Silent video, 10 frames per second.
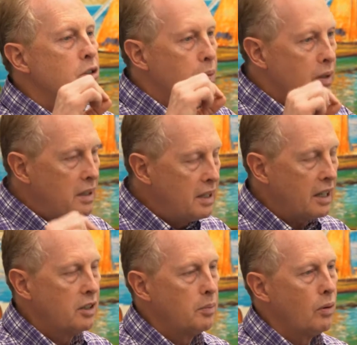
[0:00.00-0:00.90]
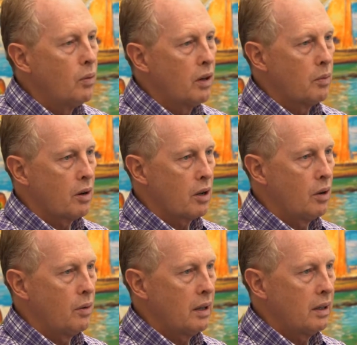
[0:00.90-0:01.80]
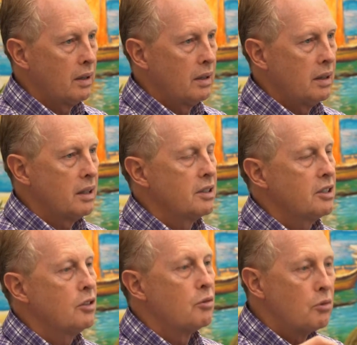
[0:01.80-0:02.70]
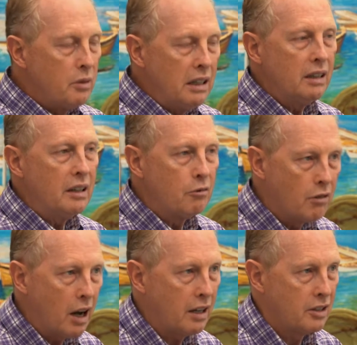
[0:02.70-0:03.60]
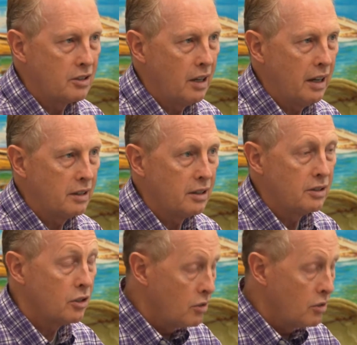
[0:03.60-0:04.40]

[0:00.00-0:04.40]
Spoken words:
predictable where we're going. This isn't really rocket science. It's